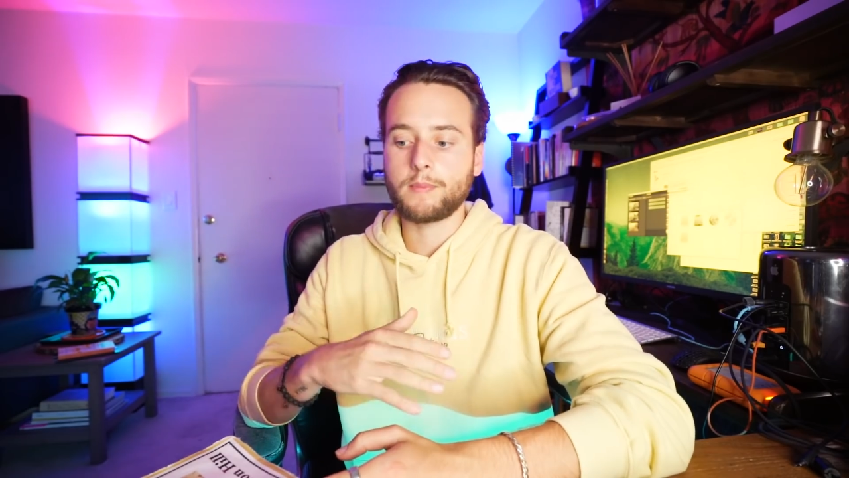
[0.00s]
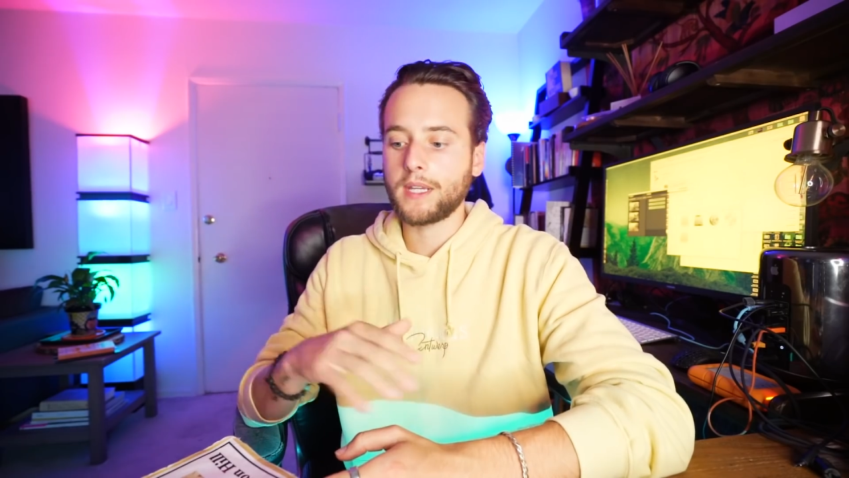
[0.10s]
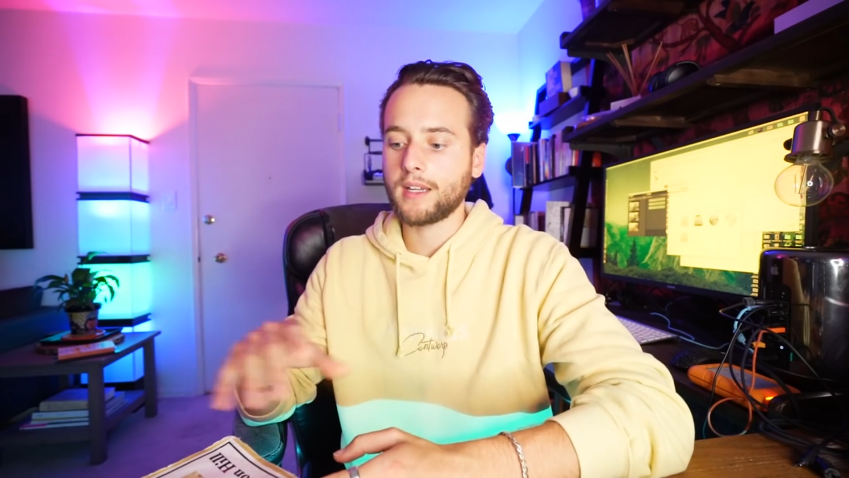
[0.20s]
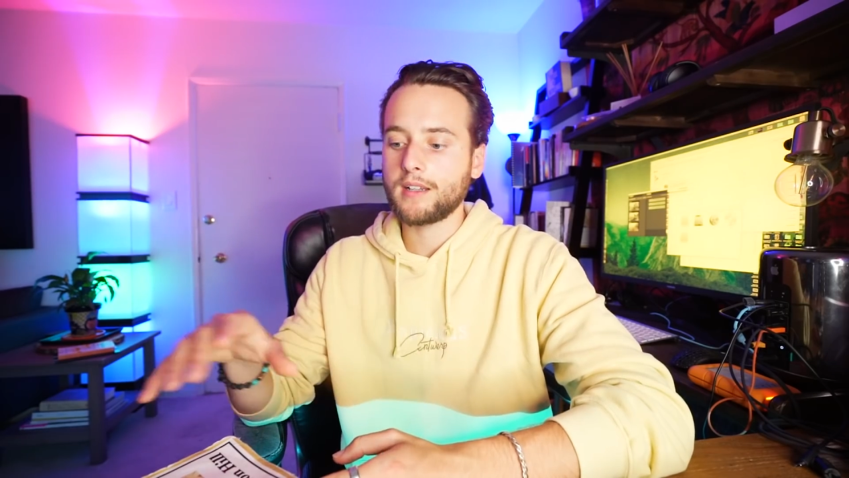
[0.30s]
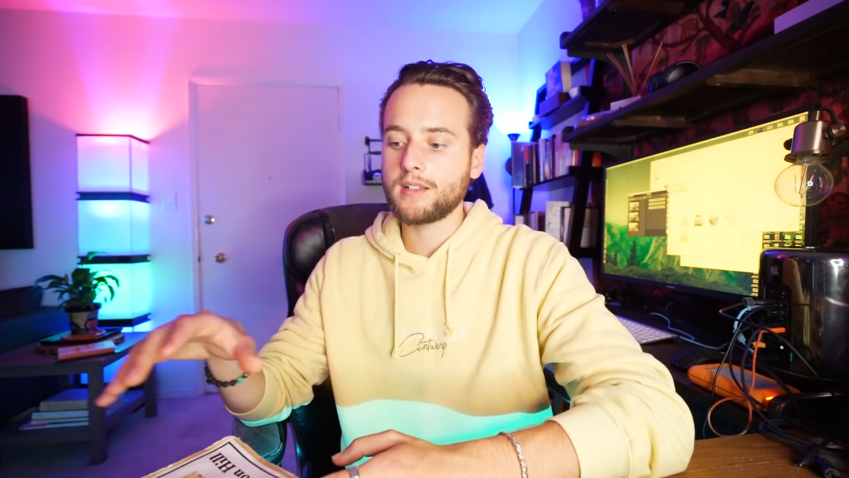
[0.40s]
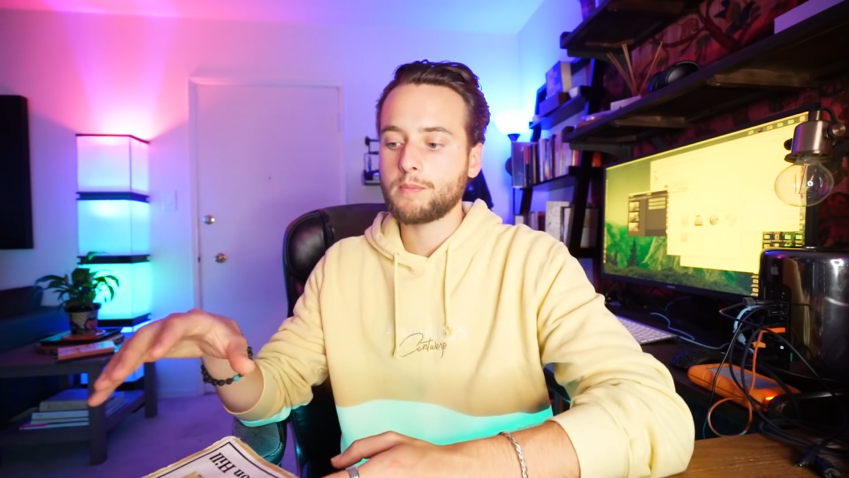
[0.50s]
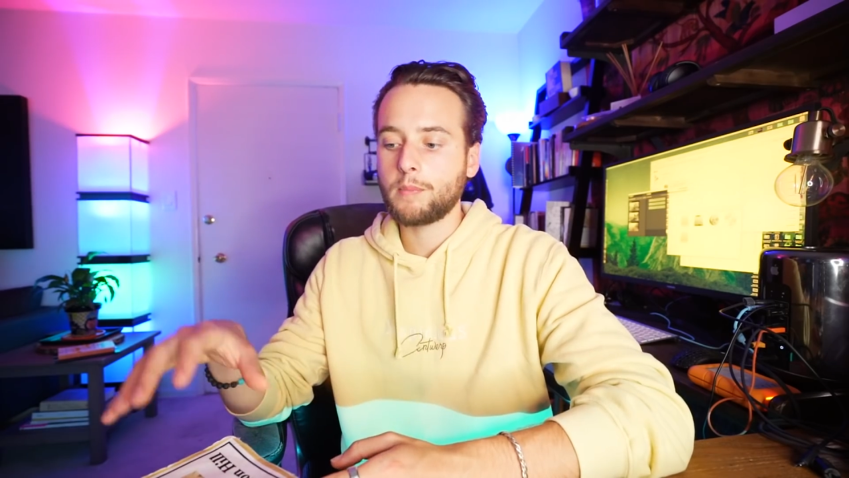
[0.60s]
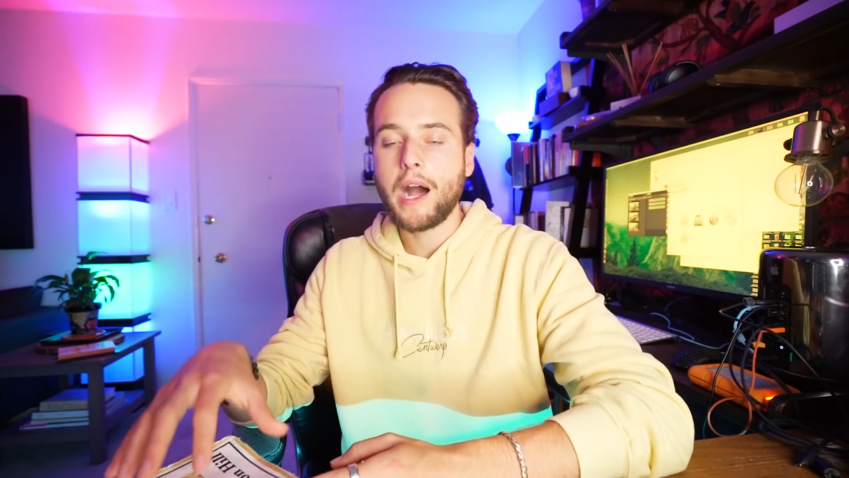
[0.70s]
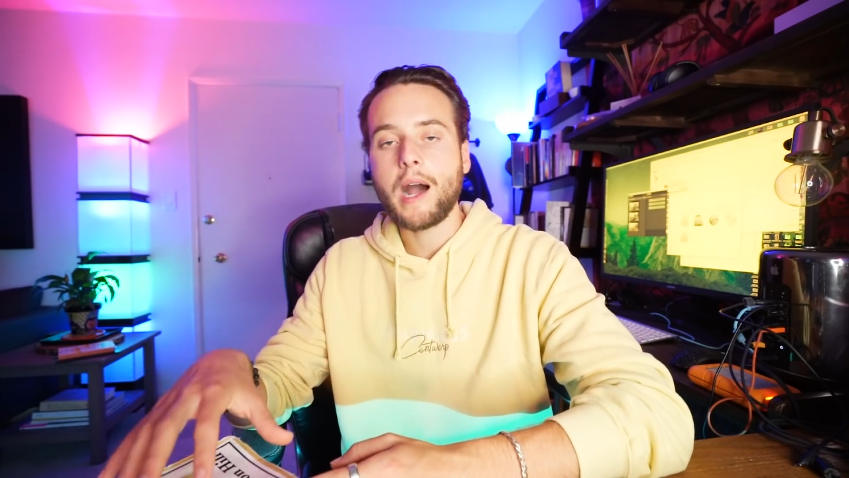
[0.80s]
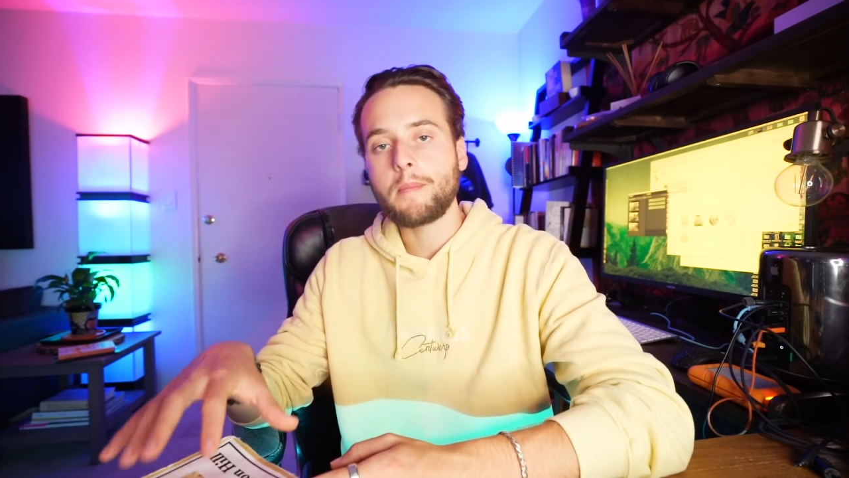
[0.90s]
because
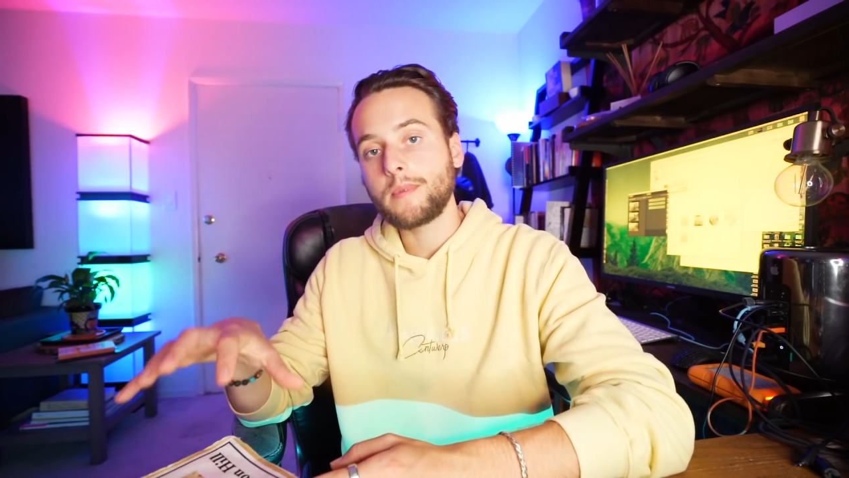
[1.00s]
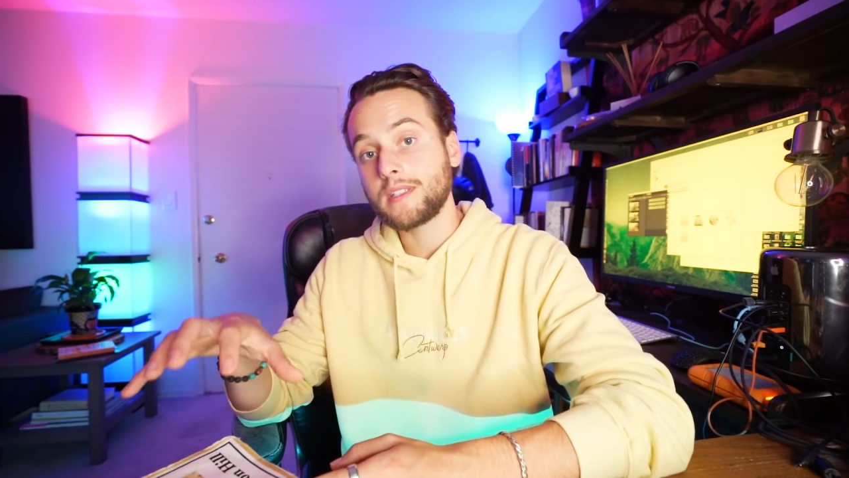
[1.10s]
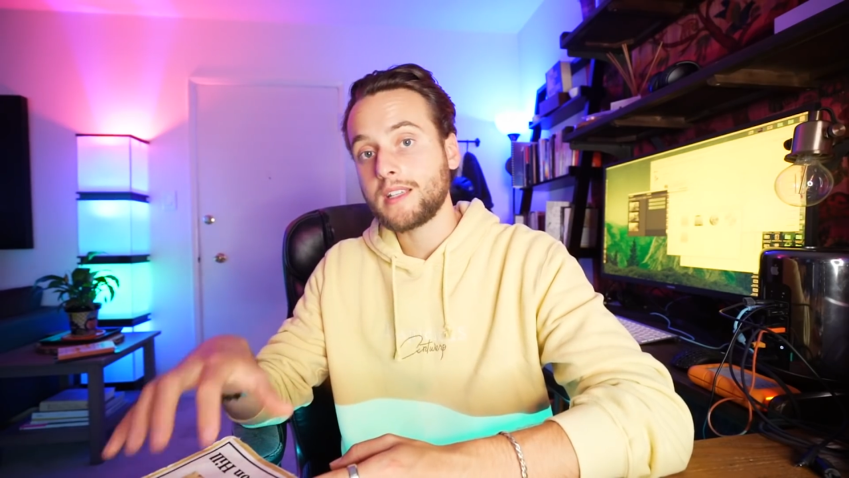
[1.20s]
Bob